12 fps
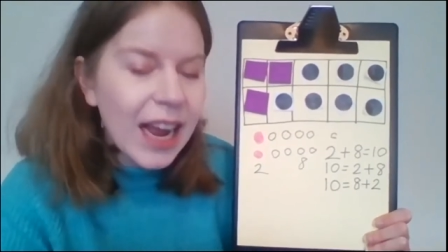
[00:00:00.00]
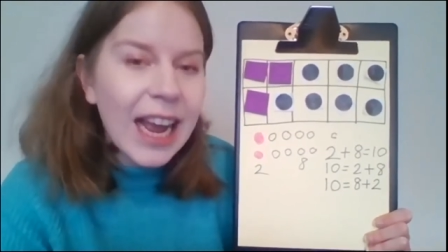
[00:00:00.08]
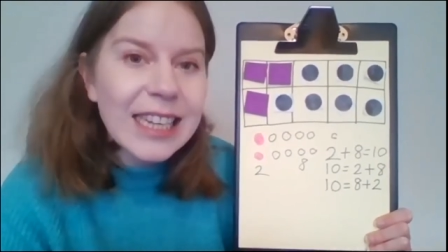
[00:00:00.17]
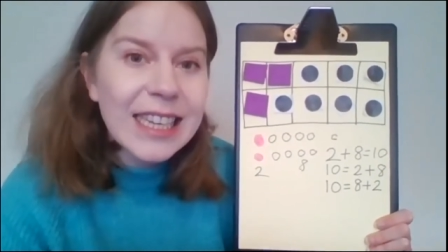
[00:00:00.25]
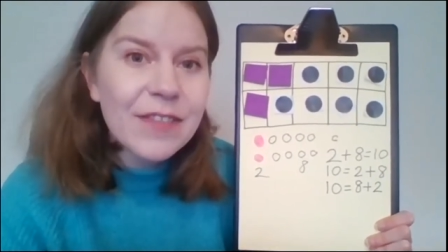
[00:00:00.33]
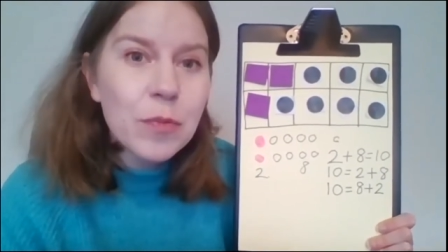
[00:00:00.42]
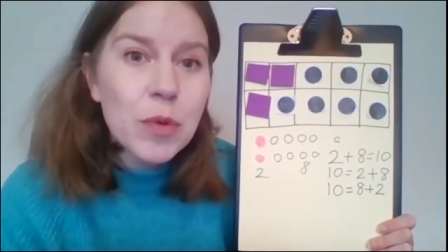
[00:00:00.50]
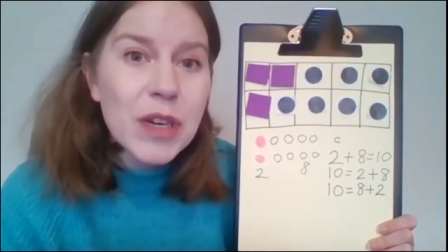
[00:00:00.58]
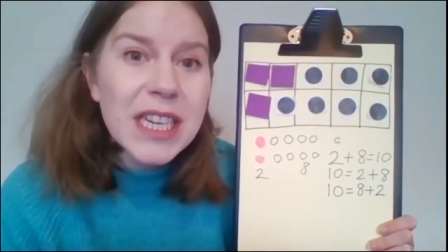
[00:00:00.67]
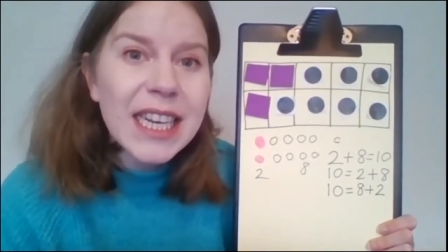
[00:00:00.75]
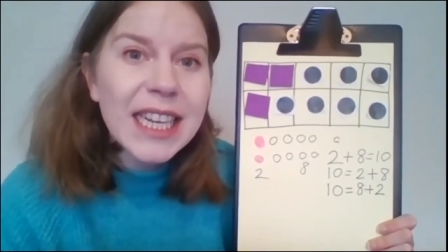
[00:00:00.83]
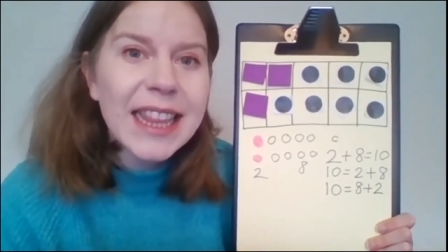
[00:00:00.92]
Has
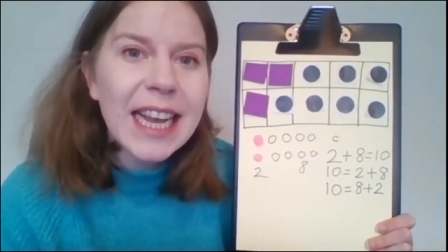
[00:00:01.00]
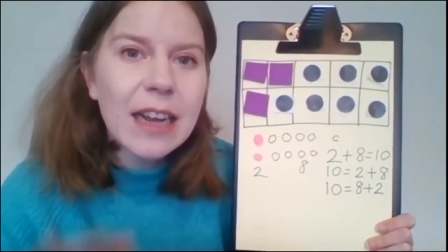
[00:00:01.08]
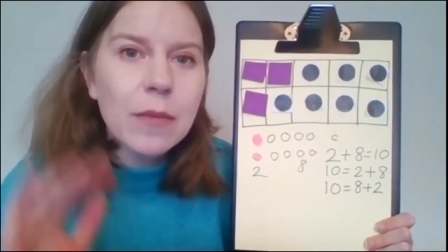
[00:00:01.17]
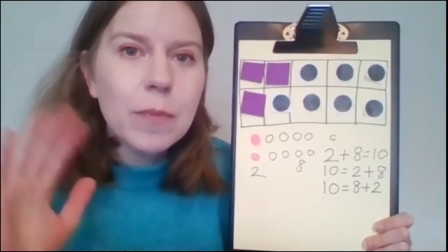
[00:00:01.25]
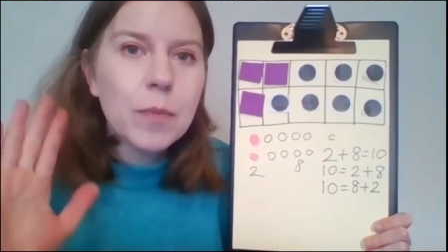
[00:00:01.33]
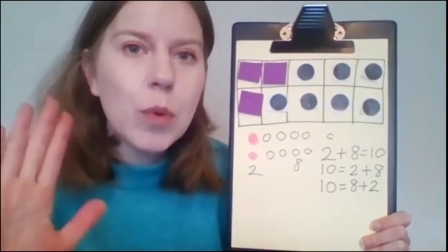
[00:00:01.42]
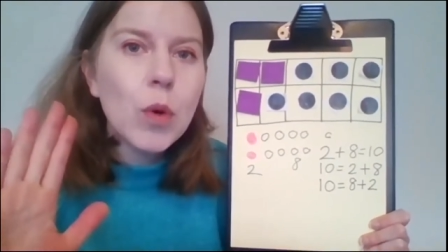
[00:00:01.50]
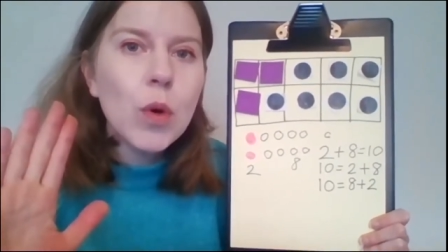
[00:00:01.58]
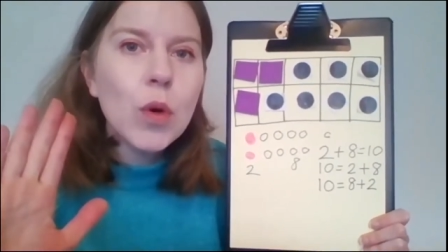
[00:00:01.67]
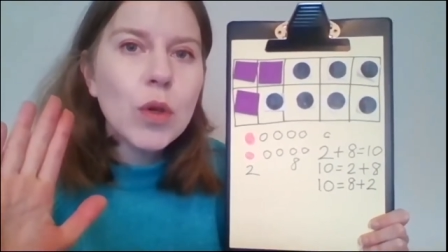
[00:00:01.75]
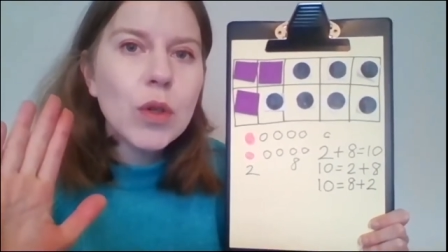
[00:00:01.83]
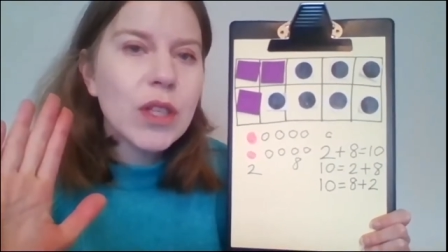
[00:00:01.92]
everybody done that?
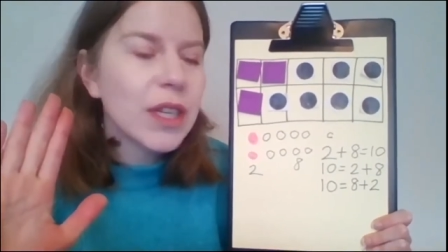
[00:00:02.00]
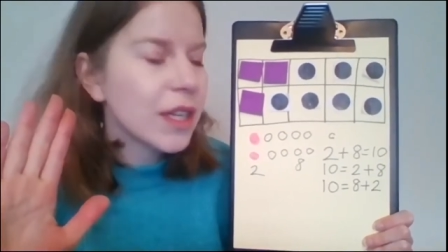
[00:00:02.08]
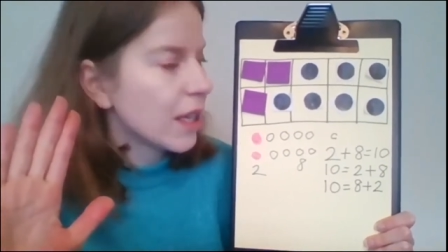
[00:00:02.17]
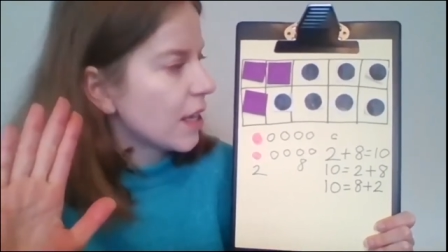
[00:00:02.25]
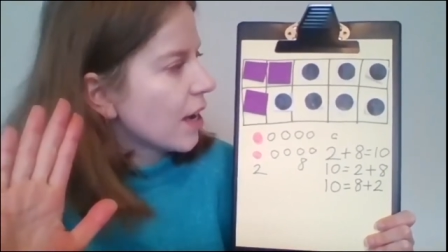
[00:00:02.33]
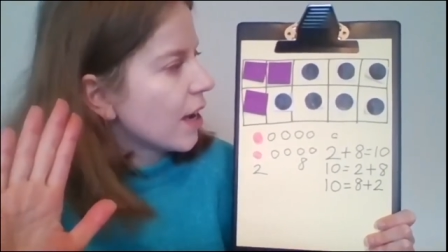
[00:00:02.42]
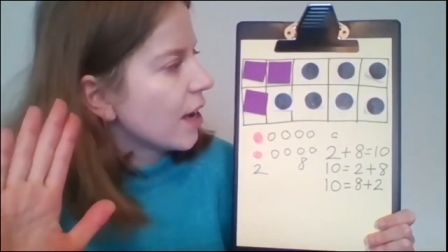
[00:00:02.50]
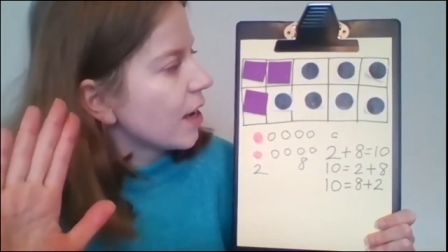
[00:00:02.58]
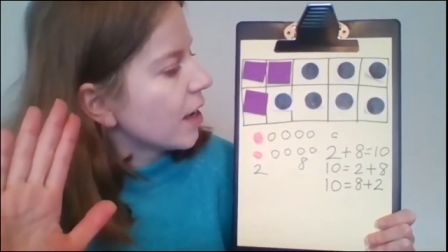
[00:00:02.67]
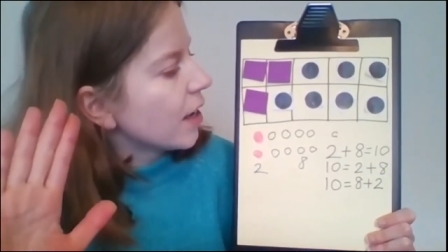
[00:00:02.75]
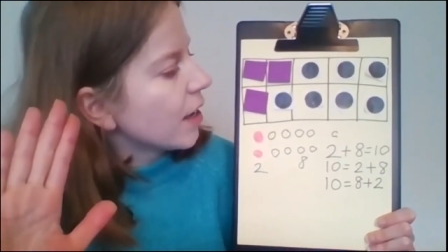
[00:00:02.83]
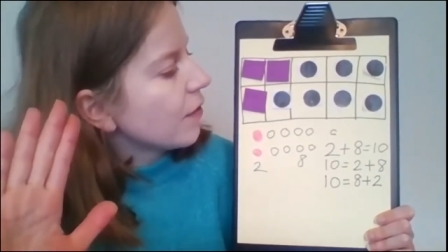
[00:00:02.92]
Pause the
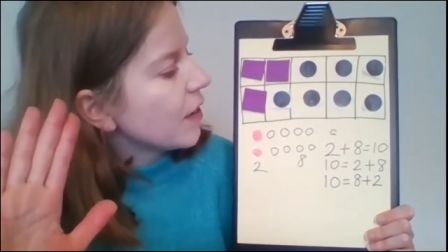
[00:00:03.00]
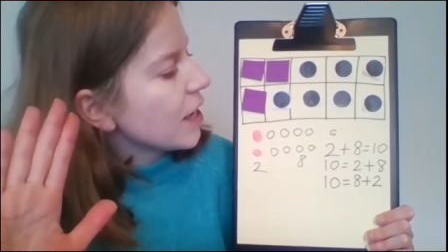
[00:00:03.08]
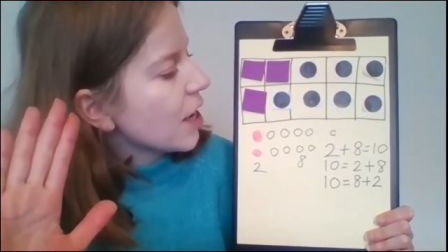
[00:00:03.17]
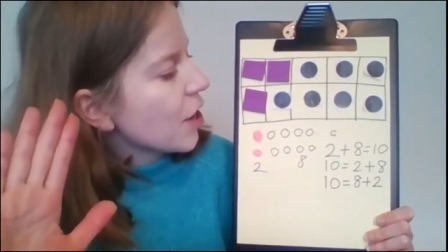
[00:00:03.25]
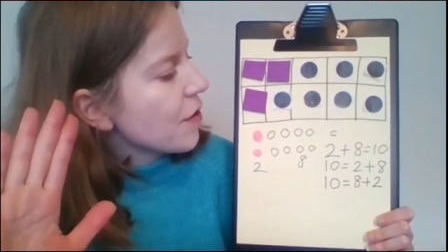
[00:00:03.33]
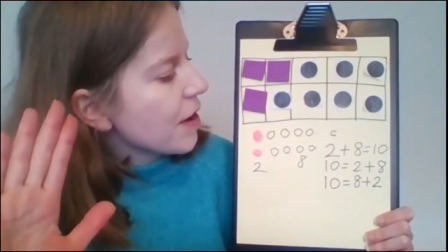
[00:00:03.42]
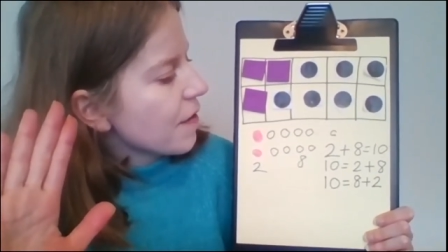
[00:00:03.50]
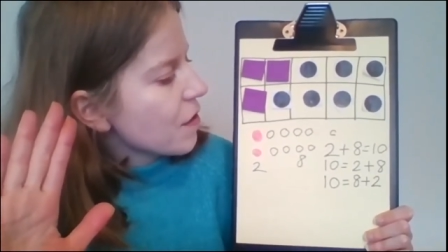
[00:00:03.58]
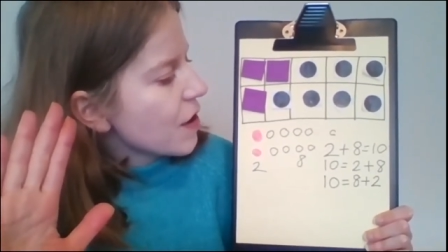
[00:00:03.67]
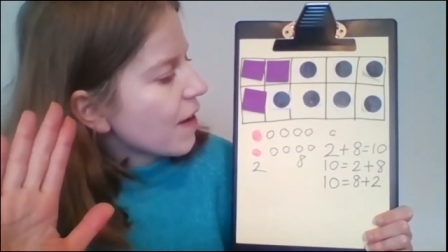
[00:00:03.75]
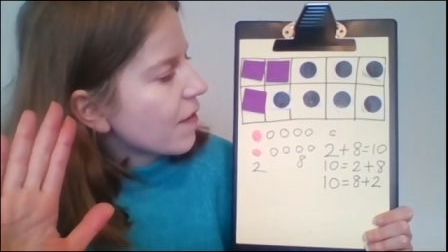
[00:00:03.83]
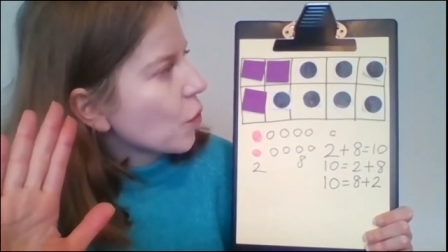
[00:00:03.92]
video if
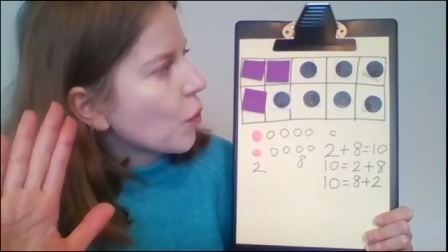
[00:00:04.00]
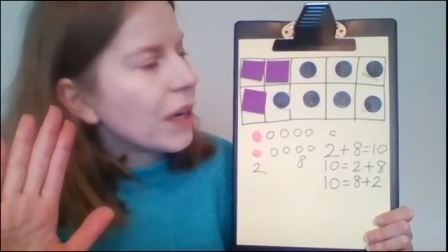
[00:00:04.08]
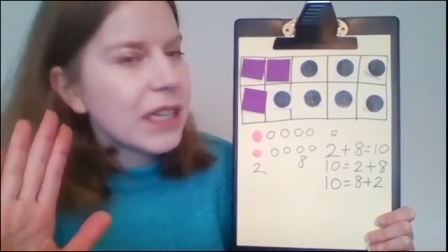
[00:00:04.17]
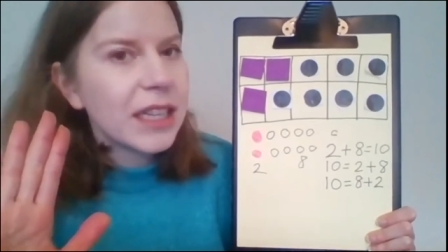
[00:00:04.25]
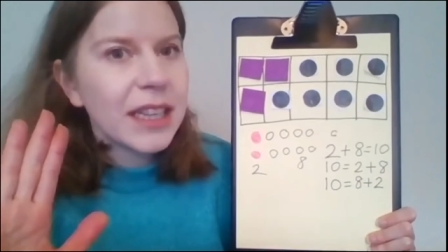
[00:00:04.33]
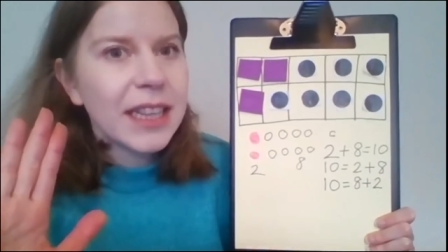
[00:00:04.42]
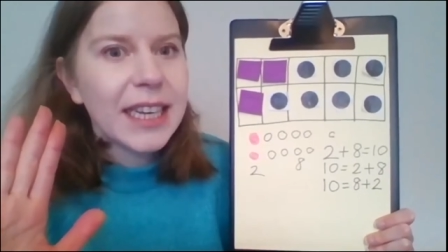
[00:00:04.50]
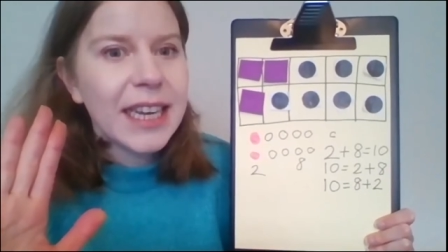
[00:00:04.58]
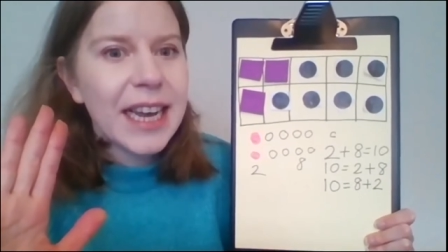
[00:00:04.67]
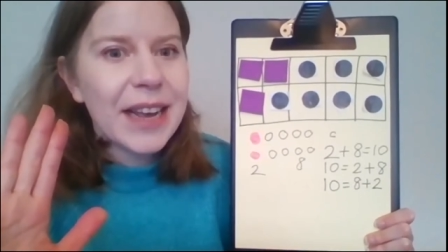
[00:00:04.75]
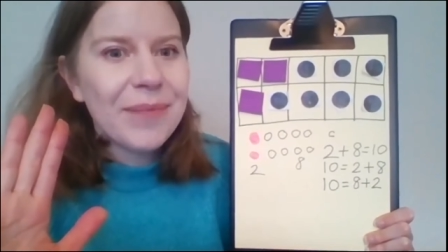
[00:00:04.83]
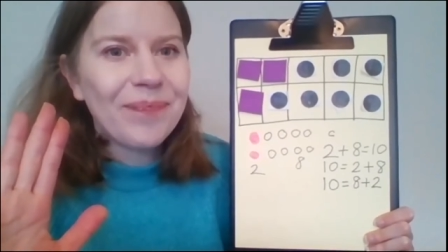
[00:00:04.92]
you haven't quite done that
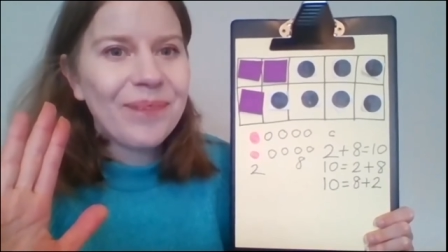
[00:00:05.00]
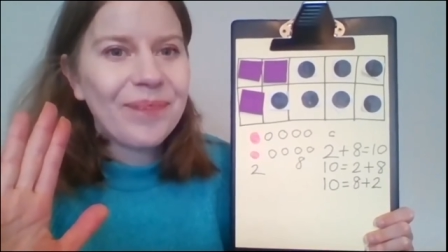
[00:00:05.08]
yet.